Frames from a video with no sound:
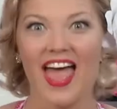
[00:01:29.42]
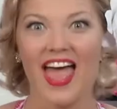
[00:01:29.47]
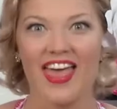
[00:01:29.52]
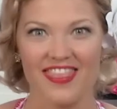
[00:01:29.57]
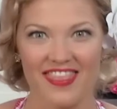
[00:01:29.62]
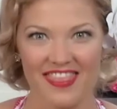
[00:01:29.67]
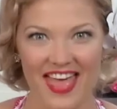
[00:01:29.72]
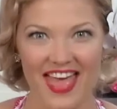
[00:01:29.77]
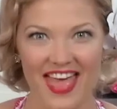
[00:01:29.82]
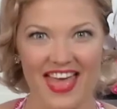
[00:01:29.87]

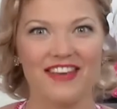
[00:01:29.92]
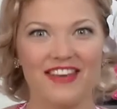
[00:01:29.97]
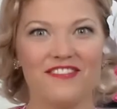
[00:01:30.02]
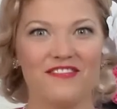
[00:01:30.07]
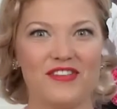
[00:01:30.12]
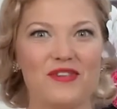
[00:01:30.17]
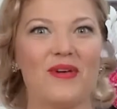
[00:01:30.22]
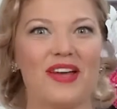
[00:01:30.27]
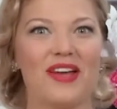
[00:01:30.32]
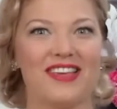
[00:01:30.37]
and then a
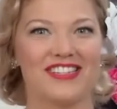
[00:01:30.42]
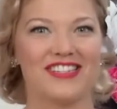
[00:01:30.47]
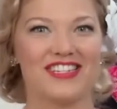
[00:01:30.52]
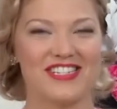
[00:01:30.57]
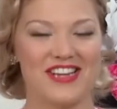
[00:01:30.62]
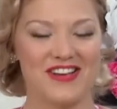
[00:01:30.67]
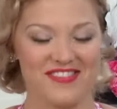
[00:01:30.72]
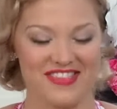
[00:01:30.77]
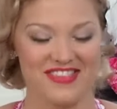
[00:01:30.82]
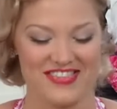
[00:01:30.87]
few ways to
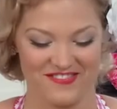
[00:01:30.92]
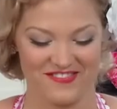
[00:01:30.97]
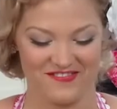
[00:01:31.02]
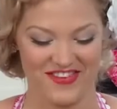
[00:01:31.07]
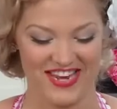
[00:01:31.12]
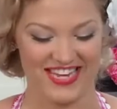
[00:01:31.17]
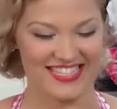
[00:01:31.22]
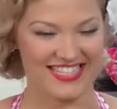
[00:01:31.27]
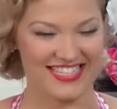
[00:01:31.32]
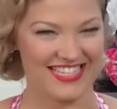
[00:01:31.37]
show these
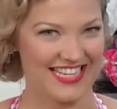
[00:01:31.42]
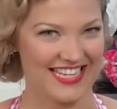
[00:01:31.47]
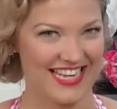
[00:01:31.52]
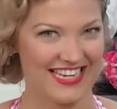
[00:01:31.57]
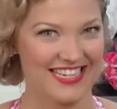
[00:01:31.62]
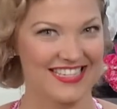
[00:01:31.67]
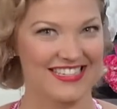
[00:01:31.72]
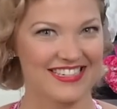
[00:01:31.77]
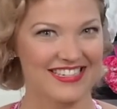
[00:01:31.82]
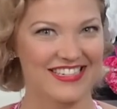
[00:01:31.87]
fancy
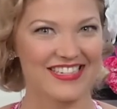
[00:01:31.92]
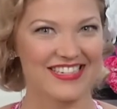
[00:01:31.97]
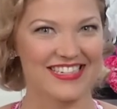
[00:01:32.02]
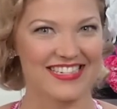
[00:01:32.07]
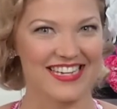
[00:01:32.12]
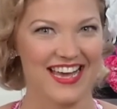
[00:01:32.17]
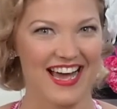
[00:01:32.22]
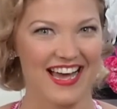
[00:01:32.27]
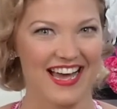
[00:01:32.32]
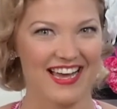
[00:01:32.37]
ladies a
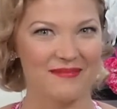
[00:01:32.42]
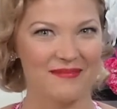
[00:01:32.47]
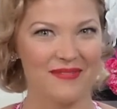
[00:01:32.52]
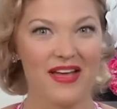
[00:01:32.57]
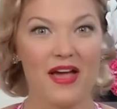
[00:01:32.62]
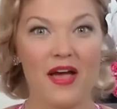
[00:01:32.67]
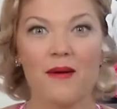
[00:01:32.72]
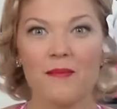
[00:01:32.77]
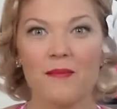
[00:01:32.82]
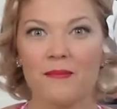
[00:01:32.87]
good time.
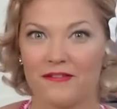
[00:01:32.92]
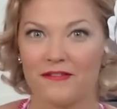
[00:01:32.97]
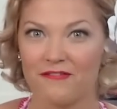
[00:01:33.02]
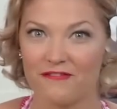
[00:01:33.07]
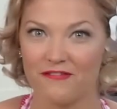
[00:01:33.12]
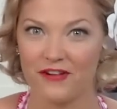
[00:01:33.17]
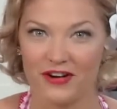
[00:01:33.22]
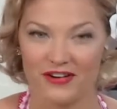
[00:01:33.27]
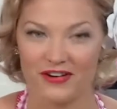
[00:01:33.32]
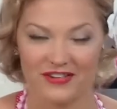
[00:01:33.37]
But
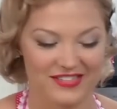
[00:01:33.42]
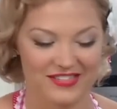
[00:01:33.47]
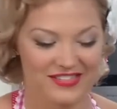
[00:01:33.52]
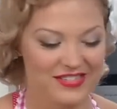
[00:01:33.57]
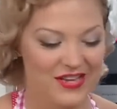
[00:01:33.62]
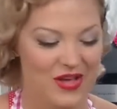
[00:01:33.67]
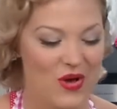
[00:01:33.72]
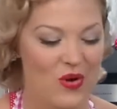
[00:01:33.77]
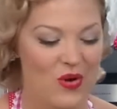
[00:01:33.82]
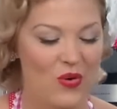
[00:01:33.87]

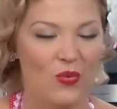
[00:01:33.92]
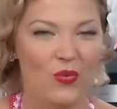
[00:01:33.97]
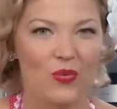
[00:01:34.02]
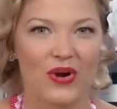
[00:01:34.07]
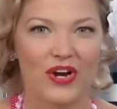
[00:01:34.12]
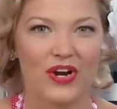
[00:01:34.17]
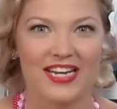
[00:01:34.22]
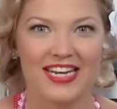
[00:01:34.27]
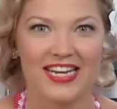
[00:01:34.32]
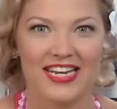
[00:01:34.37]
first,
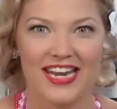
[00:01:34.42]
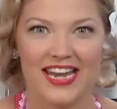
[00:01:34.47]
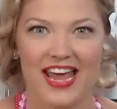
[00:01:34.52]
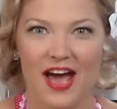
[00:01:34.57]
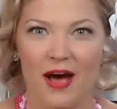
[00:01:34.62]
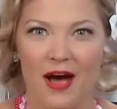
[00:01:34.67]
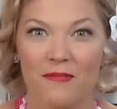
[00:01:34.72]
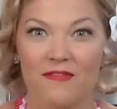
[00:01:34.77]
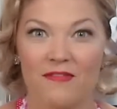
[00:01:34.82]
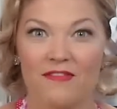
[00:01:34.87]
we're gonna need
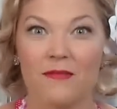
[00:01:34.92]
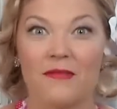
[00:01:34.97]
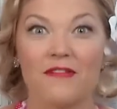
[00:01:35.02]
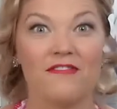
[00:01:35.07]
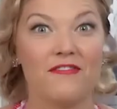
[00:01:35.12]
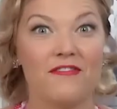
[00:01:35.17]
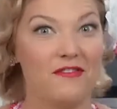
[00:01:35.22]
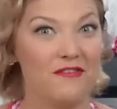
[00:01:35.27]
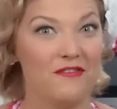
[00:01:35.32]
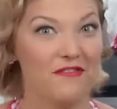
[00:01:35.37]
help from
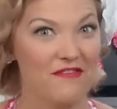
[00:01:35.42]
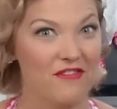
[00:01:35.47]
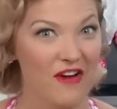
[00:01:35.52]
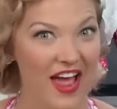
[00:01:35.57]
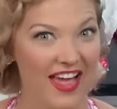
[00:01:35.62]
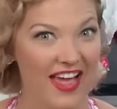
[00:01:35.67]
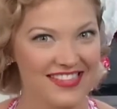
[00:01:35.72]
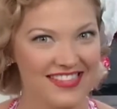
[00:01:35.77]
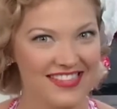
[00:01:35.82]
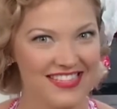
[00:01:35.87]
a few
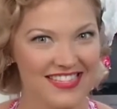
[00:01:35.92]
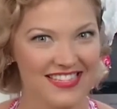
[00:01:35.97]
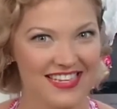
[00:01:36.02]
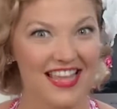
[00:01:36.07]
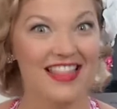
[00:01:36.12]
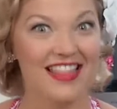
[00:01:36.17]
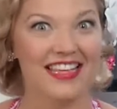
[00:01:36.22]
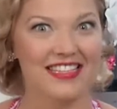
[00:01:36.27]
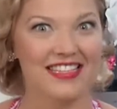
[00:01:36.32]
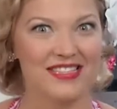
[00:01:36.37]
friends.
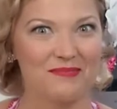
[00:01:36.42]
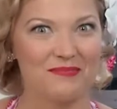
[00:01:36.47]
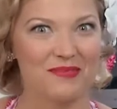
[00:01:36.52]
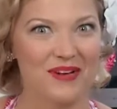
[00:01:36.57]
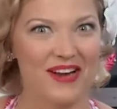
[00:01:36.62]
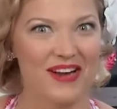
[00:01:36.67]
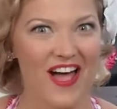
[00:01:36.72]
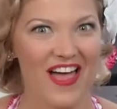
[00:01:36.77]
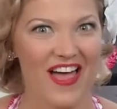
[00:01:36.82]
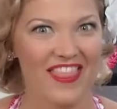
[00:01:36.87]
Let's
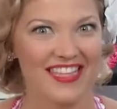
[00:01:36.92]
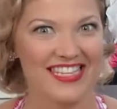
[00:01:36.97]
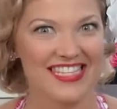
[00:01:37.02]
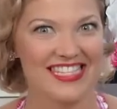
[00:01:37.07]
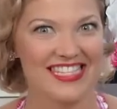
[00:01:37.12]
bring on the